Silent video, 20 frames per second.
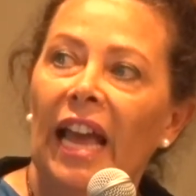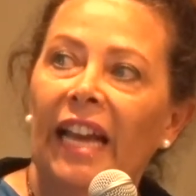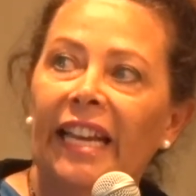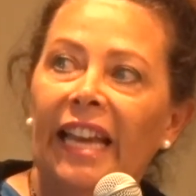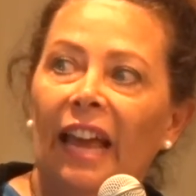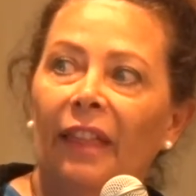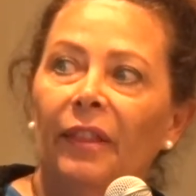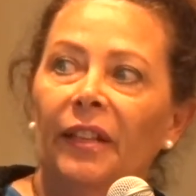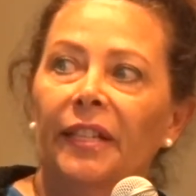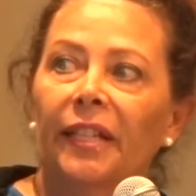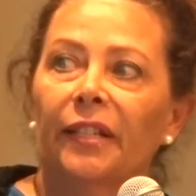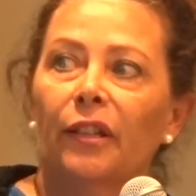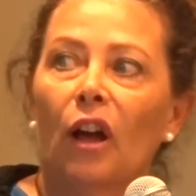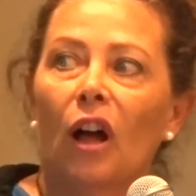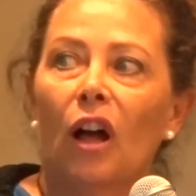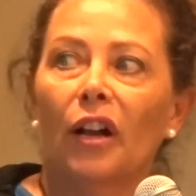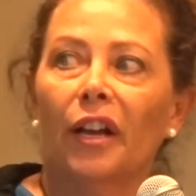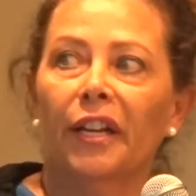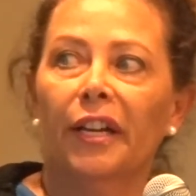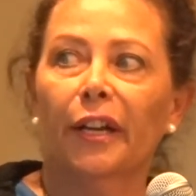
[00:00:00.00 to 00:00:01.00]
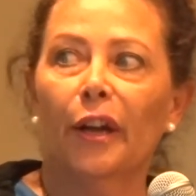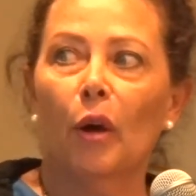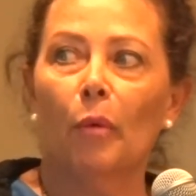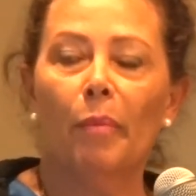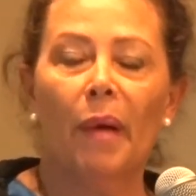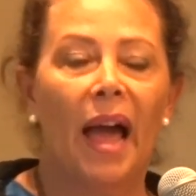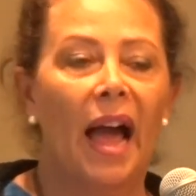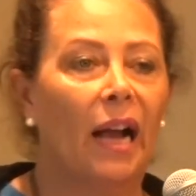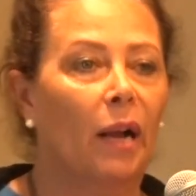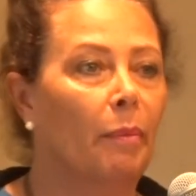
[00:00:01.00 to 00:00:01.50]
Again, this is all going to go
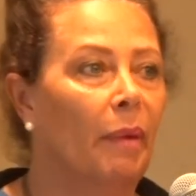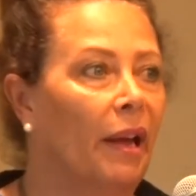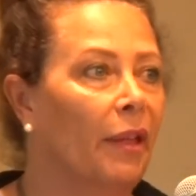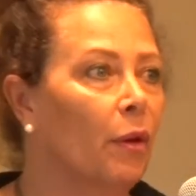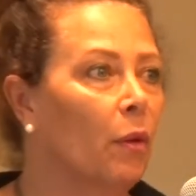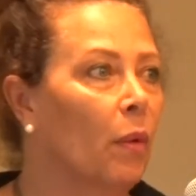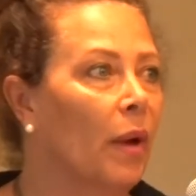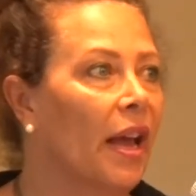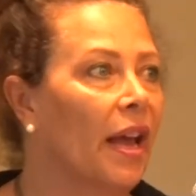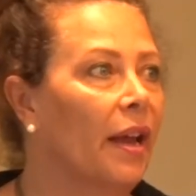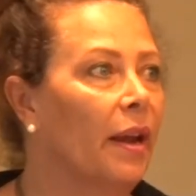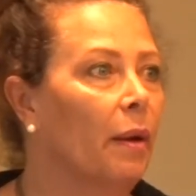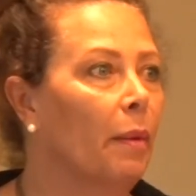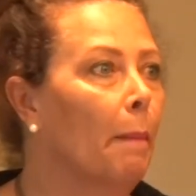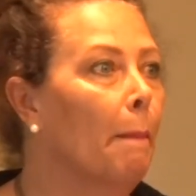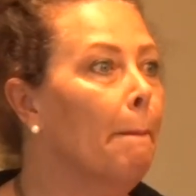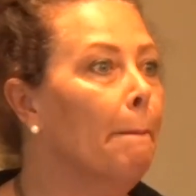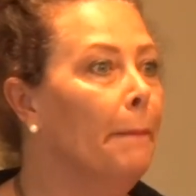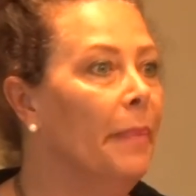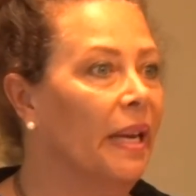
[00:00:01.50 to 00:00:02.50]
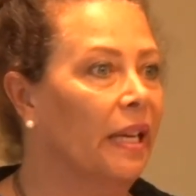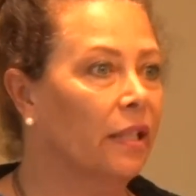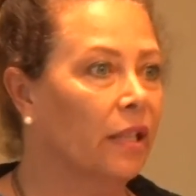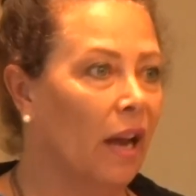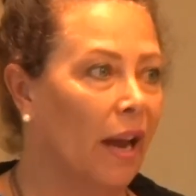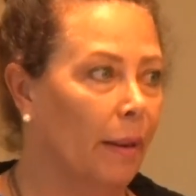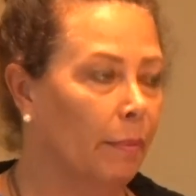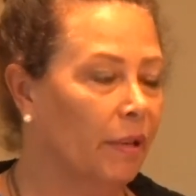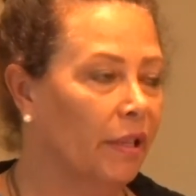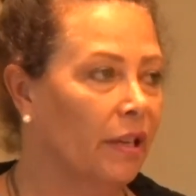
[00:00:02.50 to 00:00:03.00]
back, by the way, big
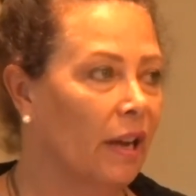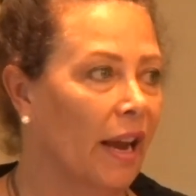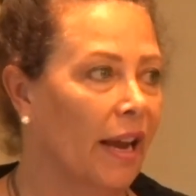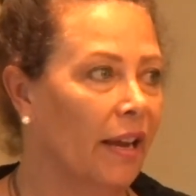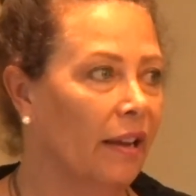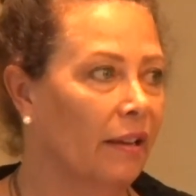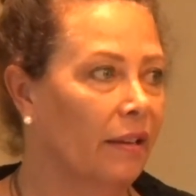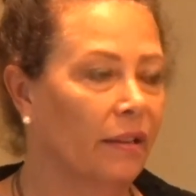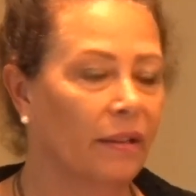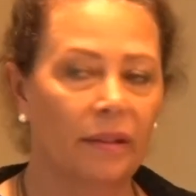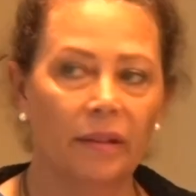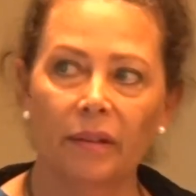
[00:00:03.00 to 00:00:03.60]
time to diet.